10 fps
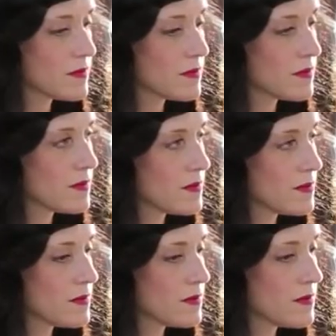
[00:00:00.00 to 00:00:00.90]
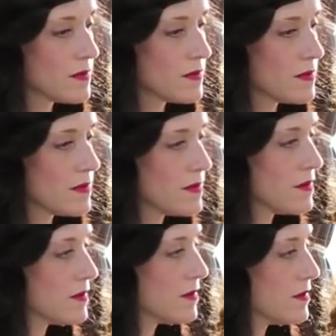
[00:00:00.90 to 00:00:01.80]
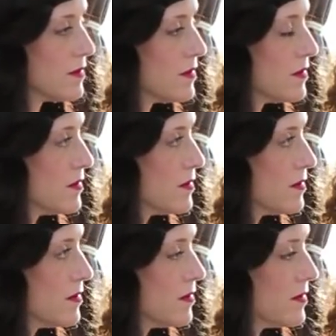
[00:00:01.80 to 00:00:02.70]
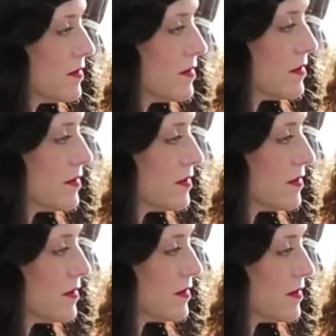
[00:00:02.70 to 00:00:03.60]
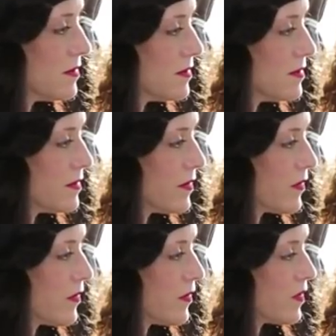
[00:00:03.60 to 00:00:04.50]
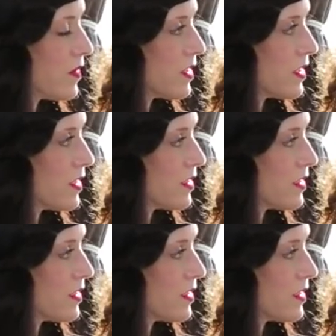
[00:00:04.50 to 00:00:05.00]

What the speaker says: No words are spoken by the person on screen.